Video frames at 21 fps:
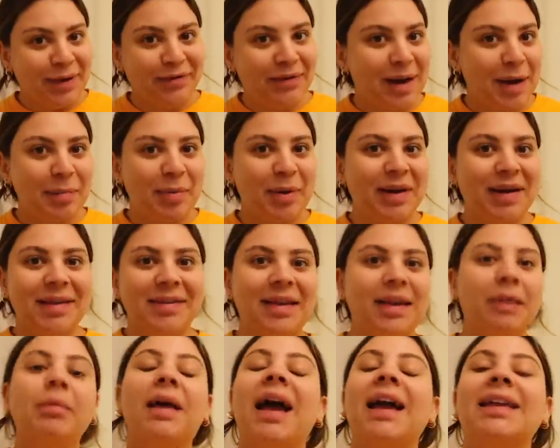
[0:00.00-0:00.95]
have not put
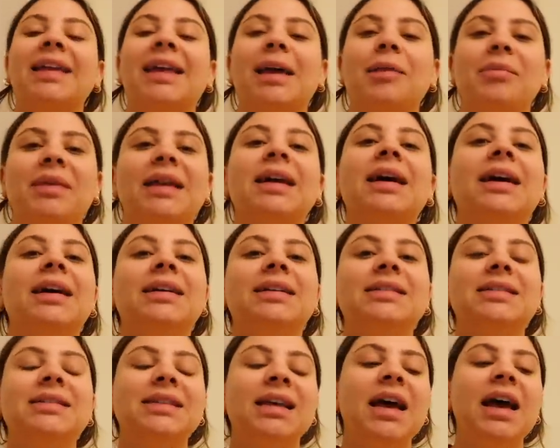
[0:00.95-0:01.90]
anything back yet
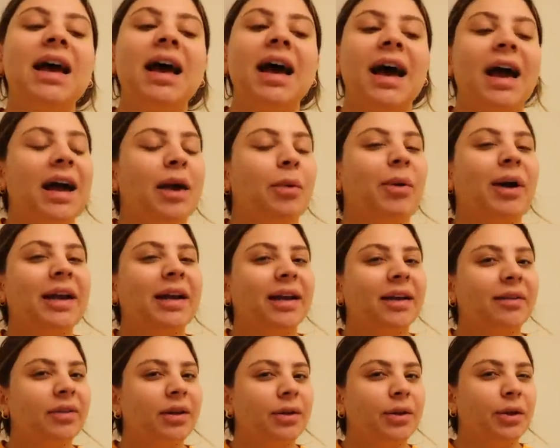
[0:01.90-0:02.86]
because I want to
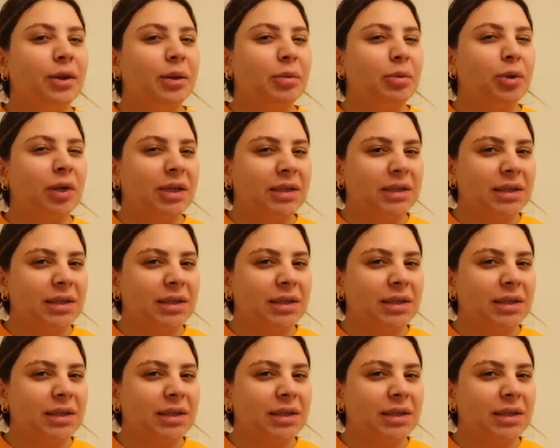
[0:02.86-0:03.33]
give it a little more